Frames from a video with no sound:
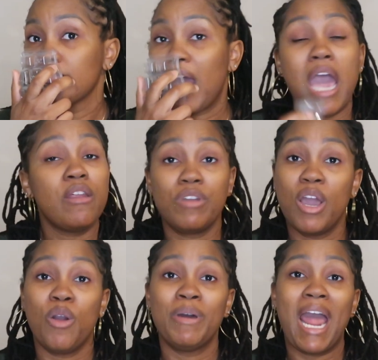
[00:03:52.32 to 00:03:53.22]
I don't
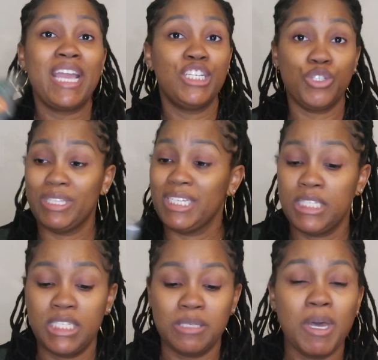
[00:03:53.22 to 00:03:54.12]
know, but I enjoyed this.
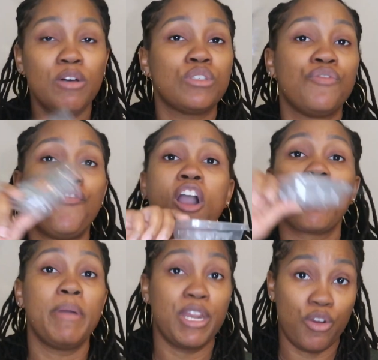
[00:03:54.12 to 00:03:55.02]
This smells
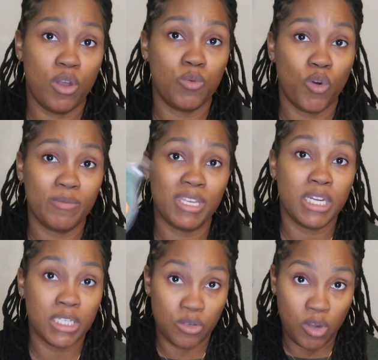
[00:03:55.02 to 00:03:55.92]
far better on warm than it
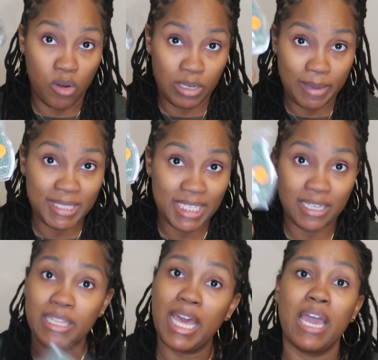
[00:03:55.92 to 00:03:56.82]
does on cold. Let me
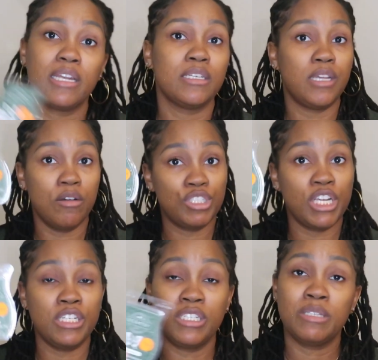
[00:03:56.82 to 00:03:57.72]
tell you that. Don't
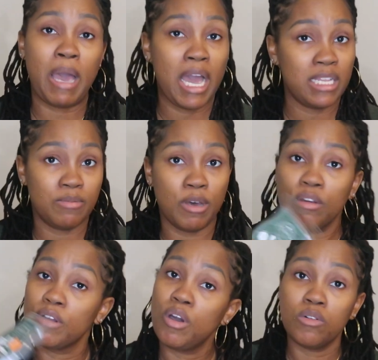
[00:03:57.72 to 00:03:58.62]
judge this by how it smelled
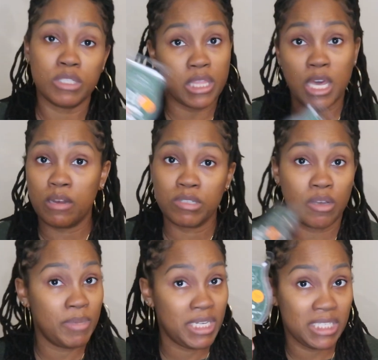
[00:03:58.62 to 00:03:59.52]
on cold because I thought it was
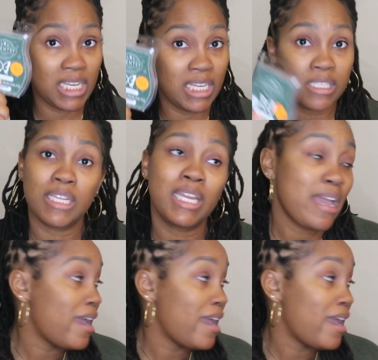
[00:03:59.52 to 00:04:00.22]
going to be disgusting